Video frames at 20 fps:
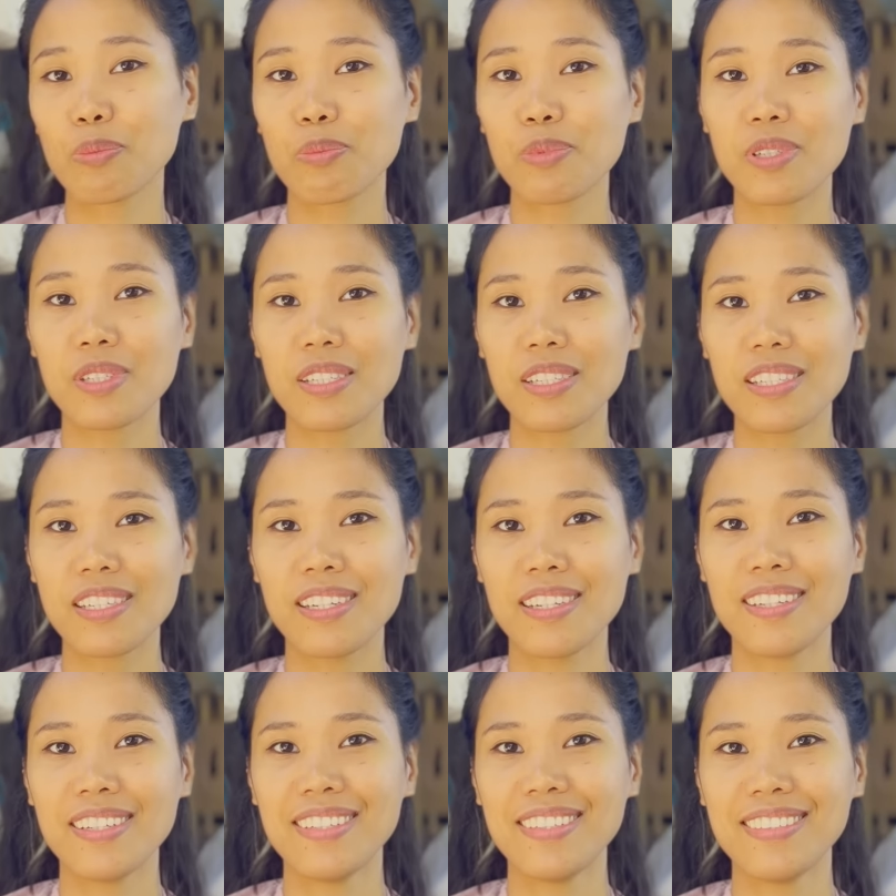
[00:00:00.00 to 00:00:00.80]
See?
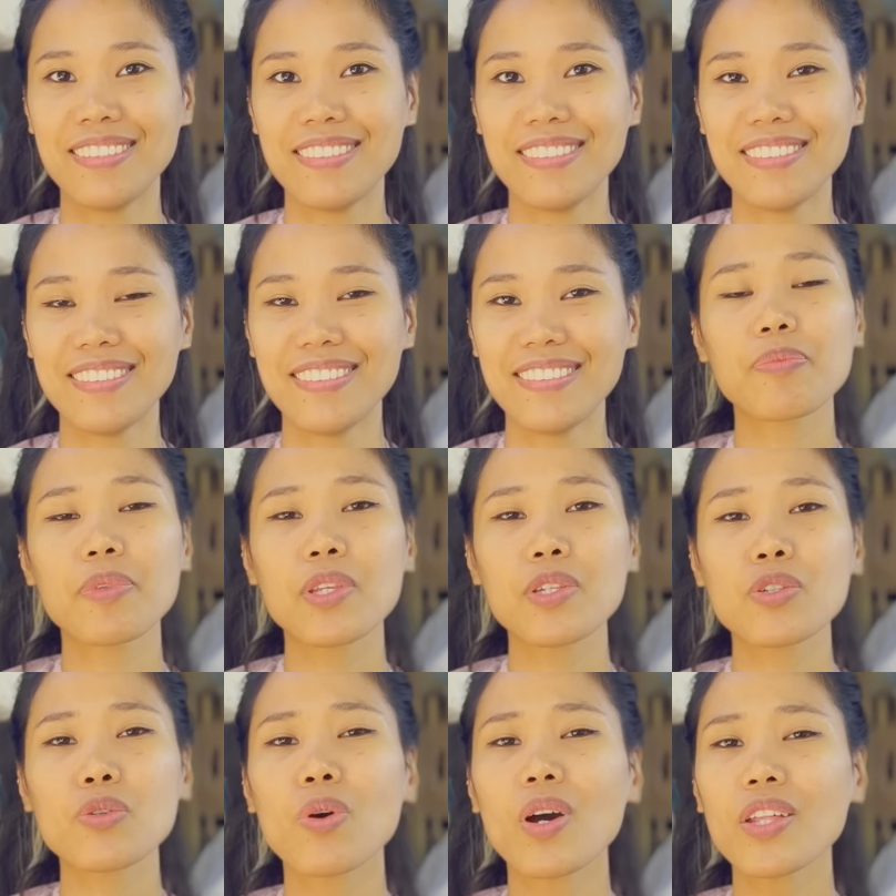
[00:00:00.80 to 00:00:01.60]

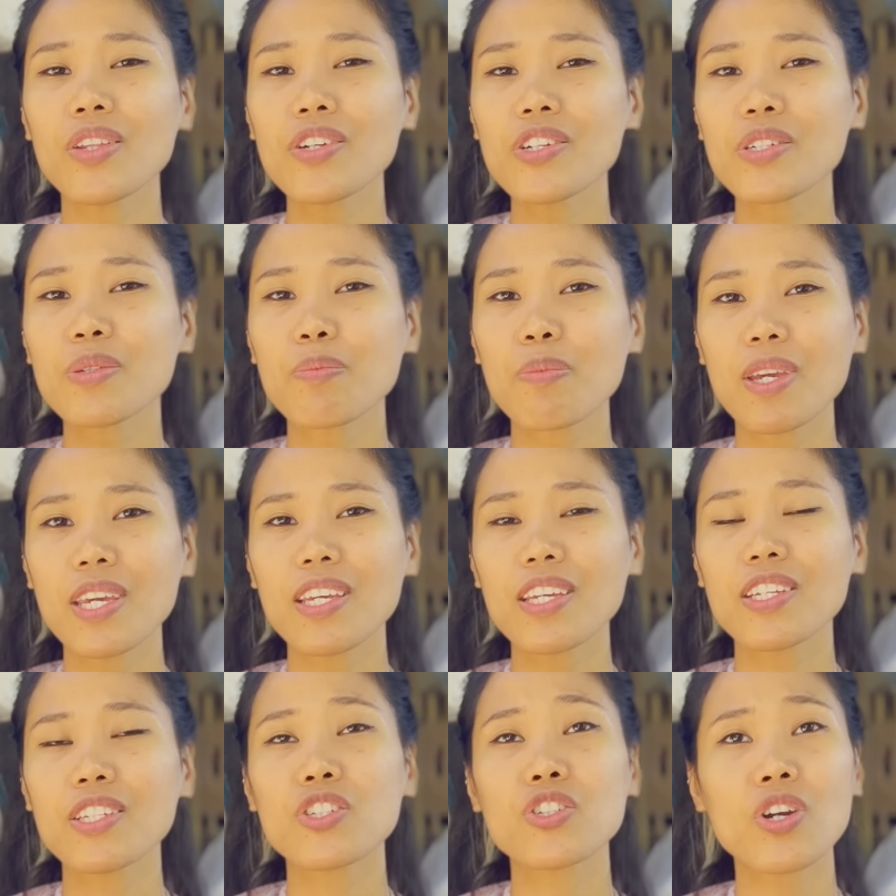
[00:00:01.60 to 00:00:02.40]
So others
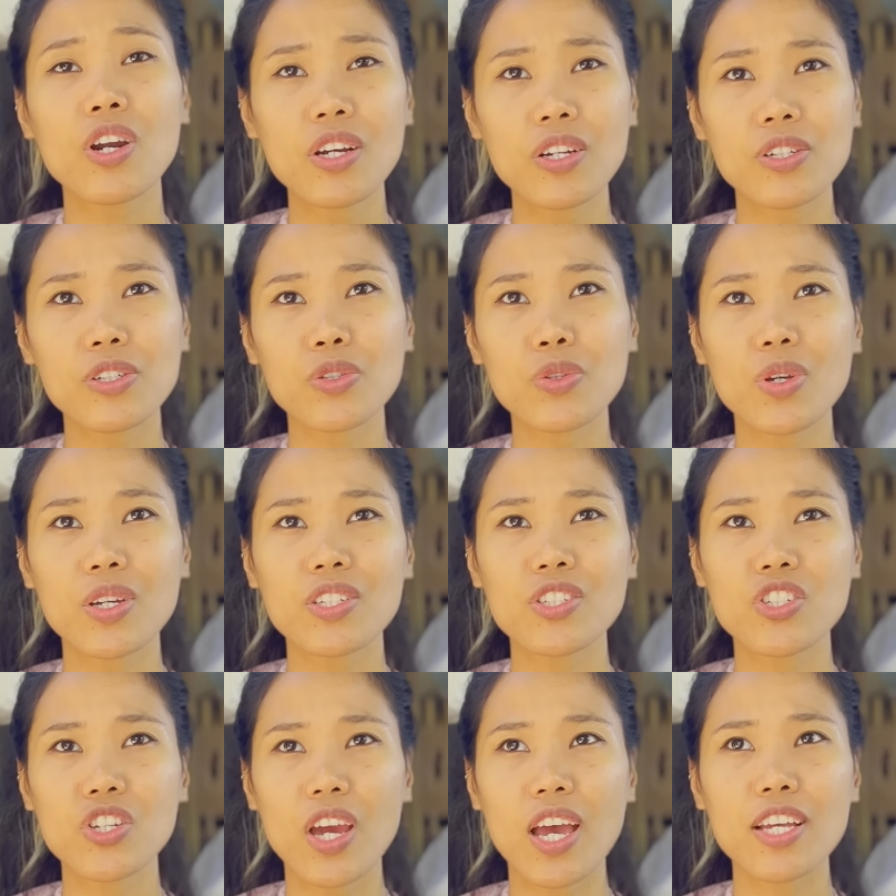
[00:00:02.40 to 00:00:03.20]
may struggle to
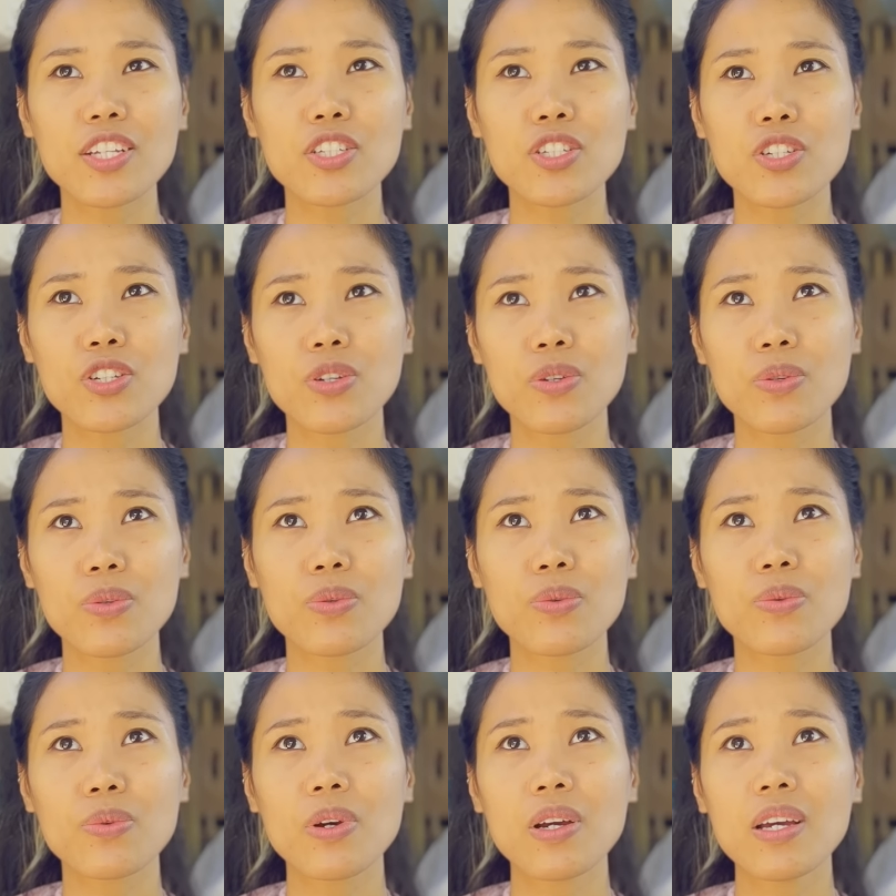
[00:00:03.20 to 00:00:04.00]
adjust
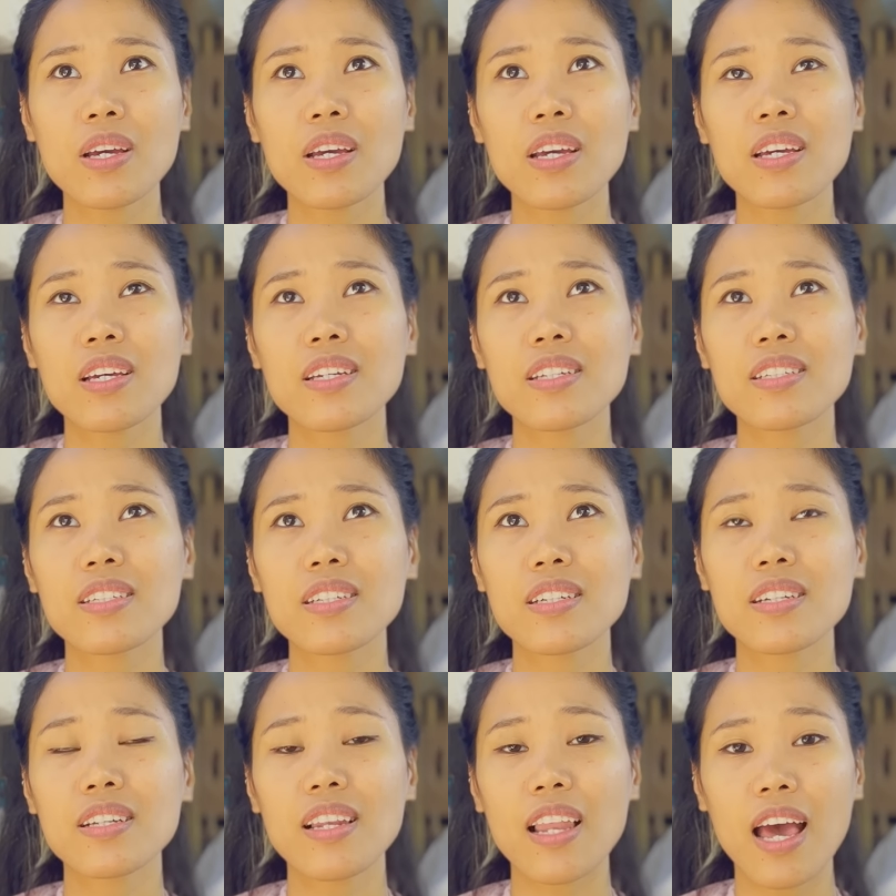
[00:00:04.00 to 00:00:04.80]
to
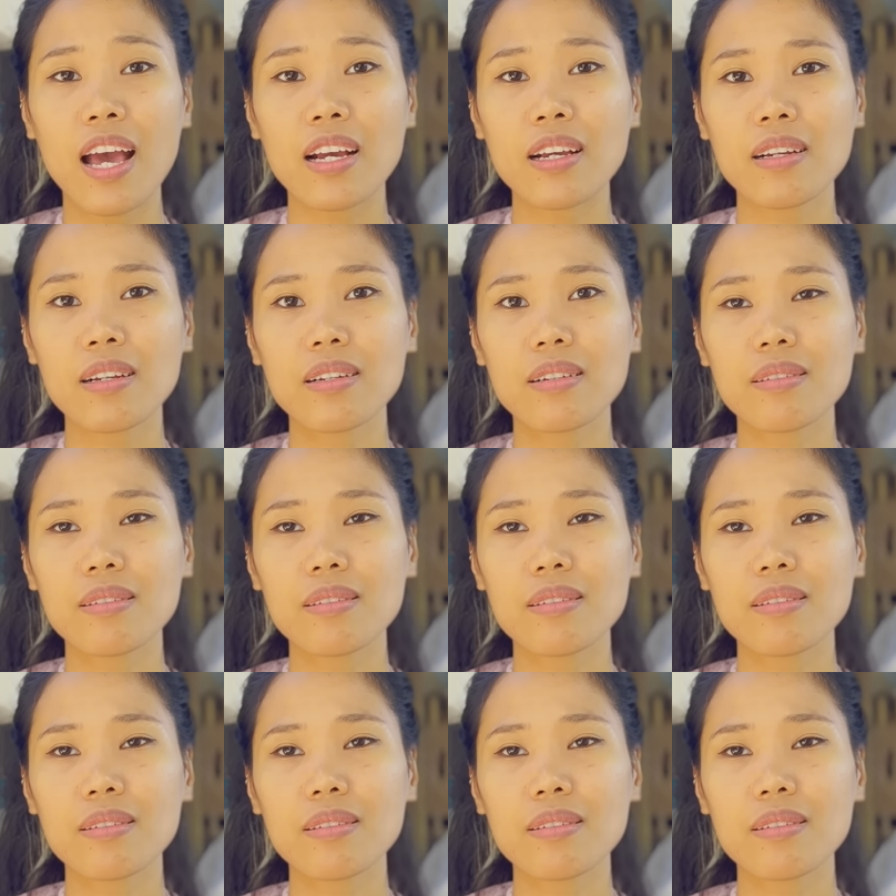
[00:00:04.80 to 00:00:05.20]
the lack...